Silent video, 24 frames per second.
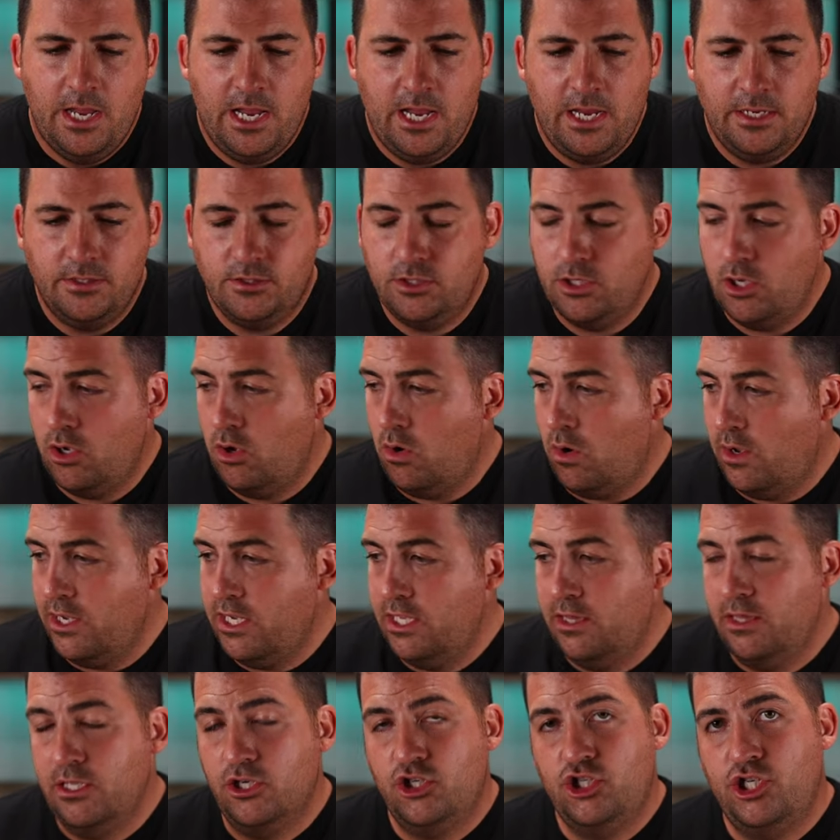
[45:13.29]
And so
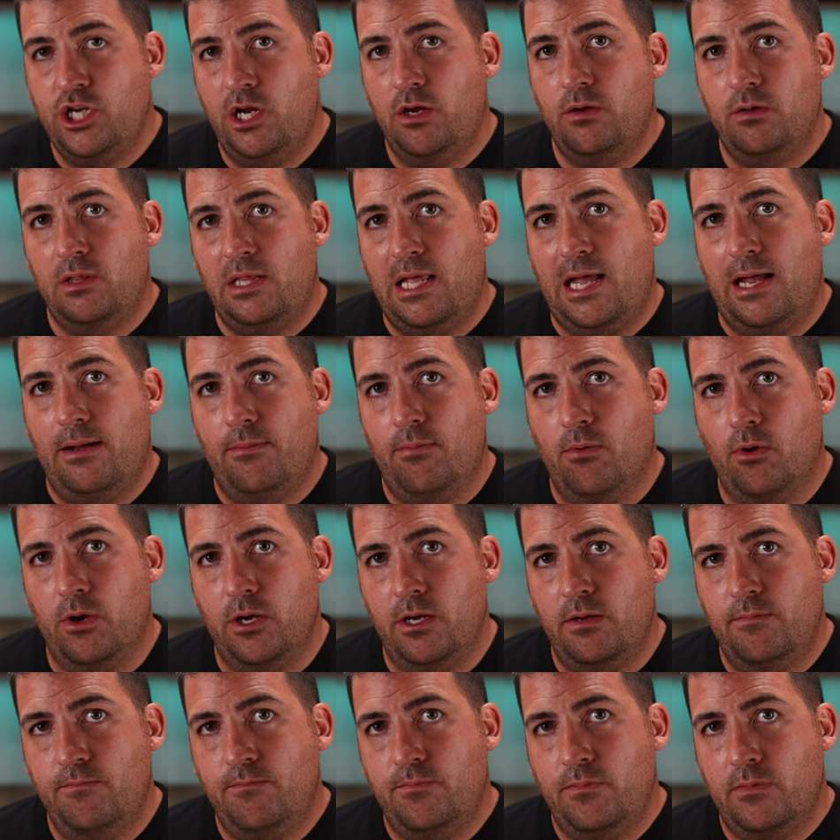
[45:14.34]
in the shared
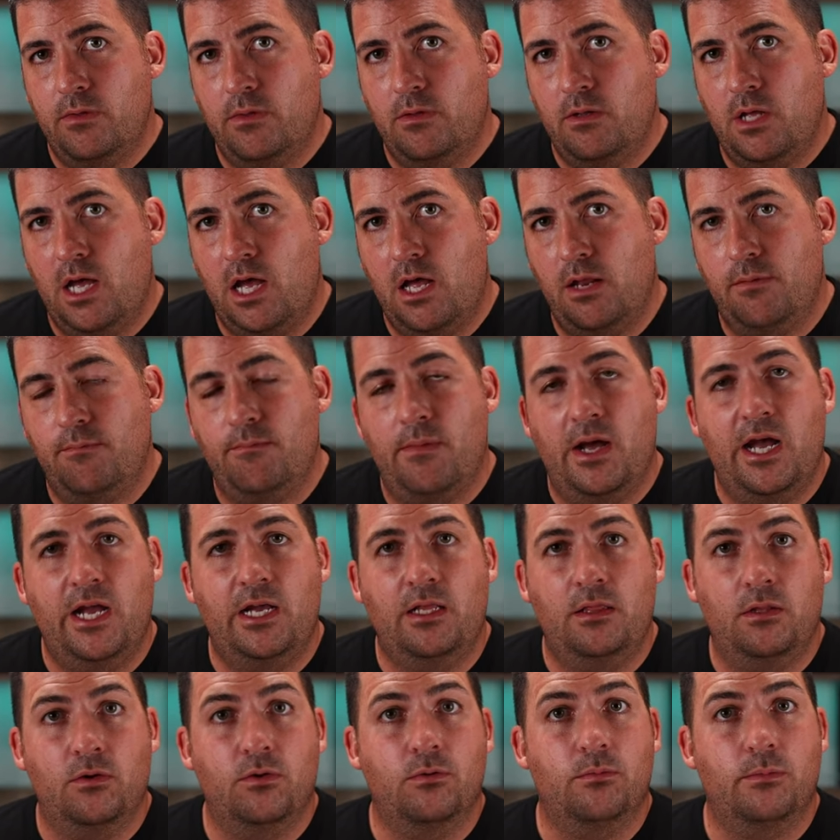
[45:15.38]
library on
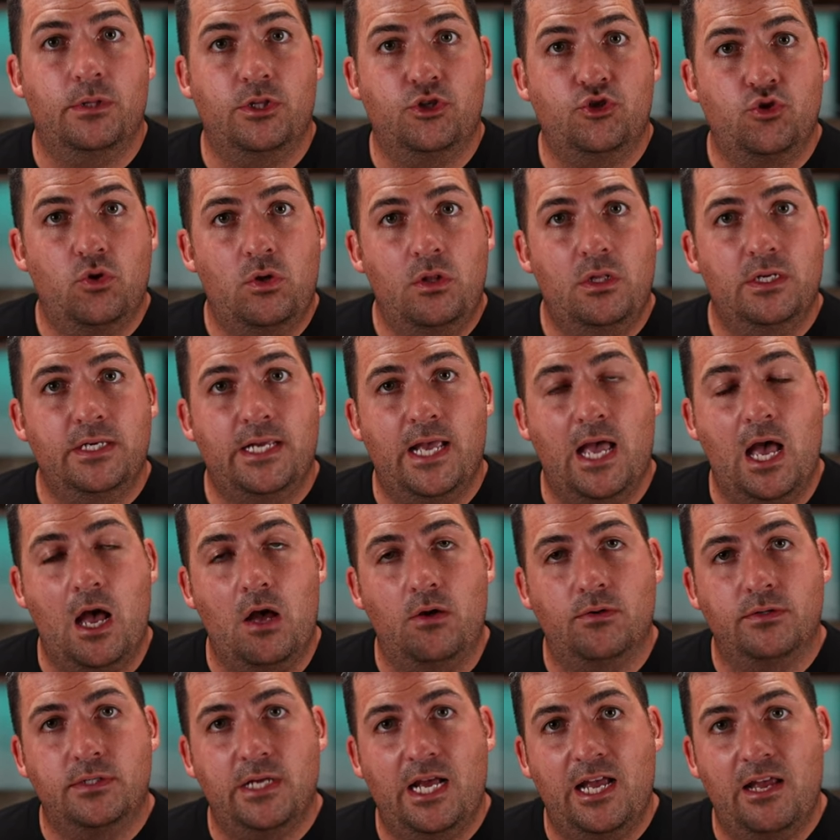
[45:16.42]
my Learn with Joel
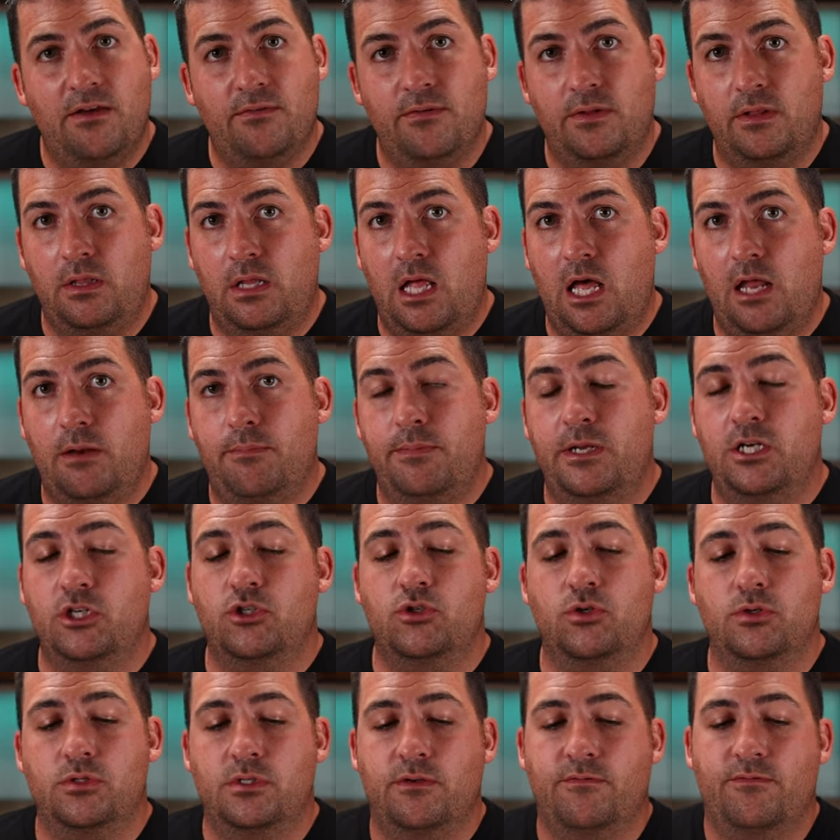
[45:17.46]
account, I have a lot of
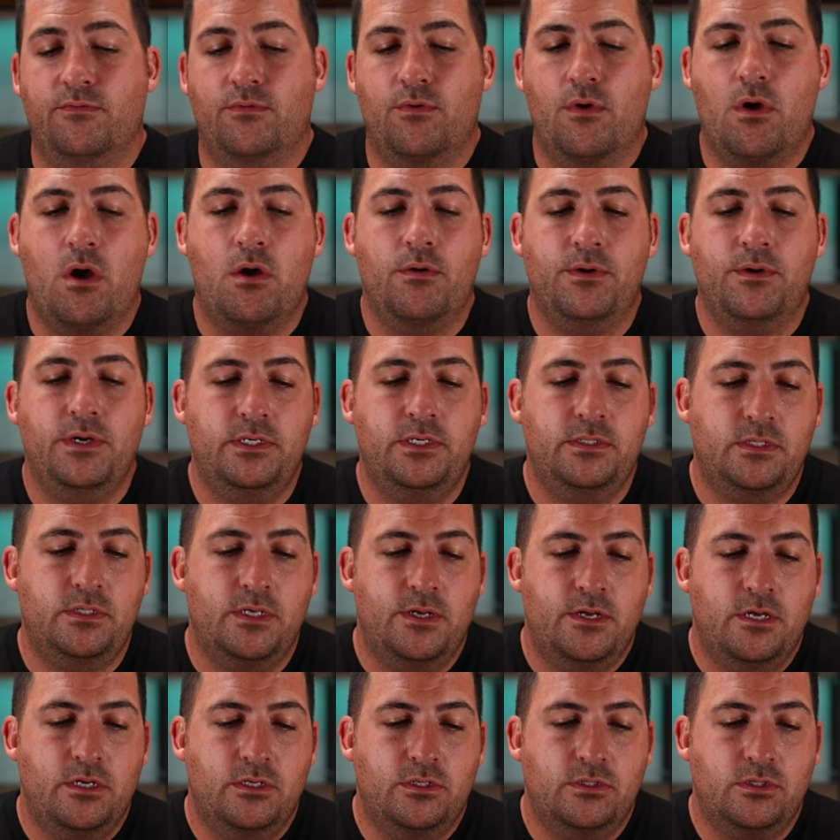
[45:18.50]
pictures of Ferraris.
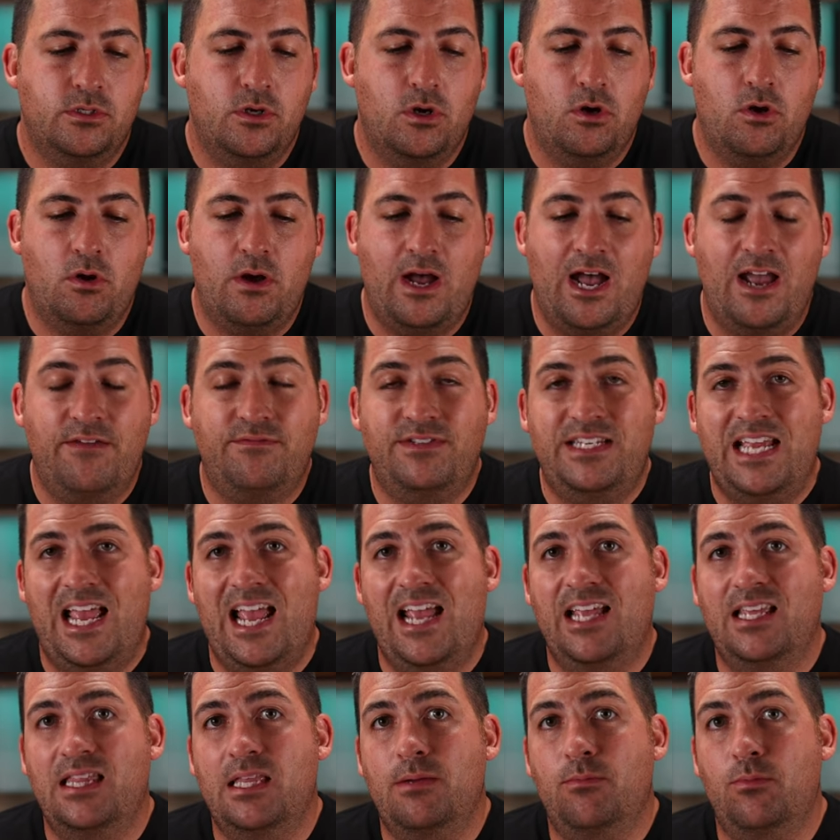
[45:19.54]
So I've
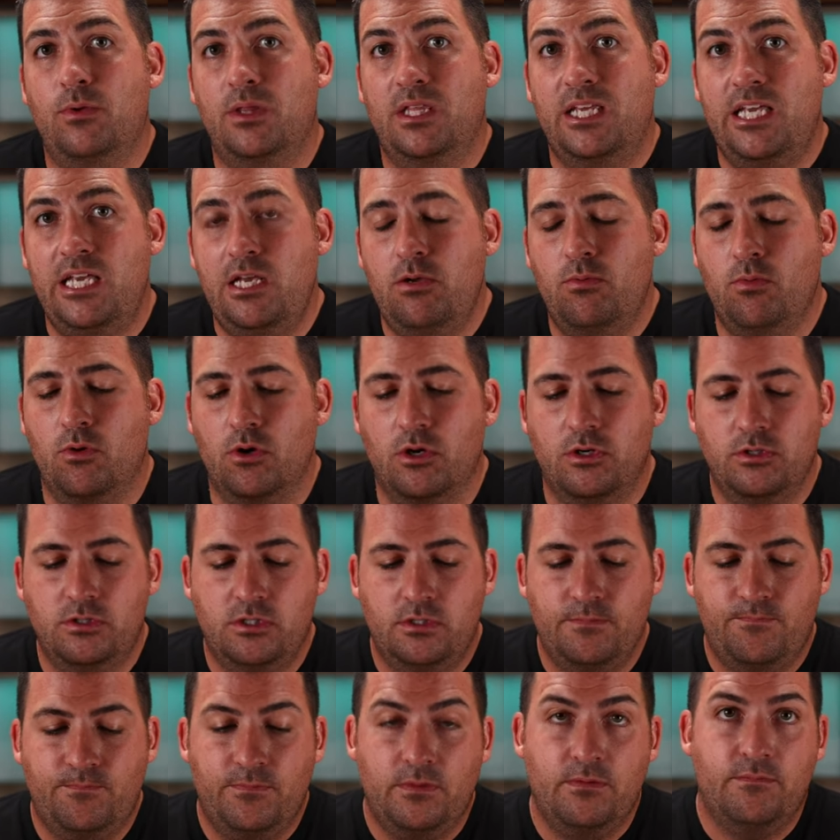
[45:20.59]
tagged them with keywords,
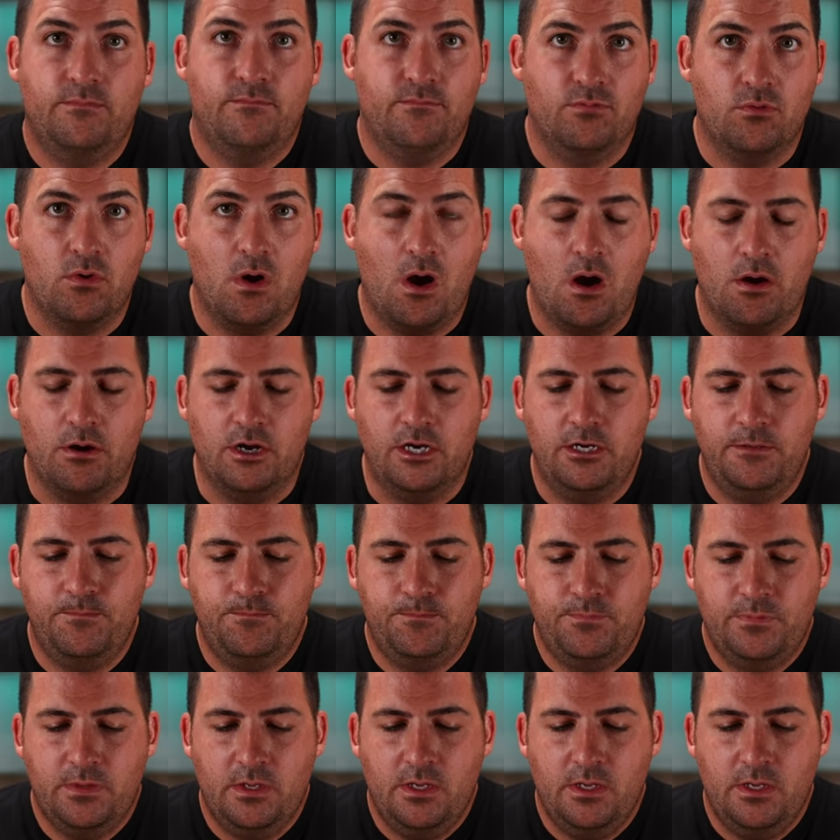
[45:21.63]
Ferrari.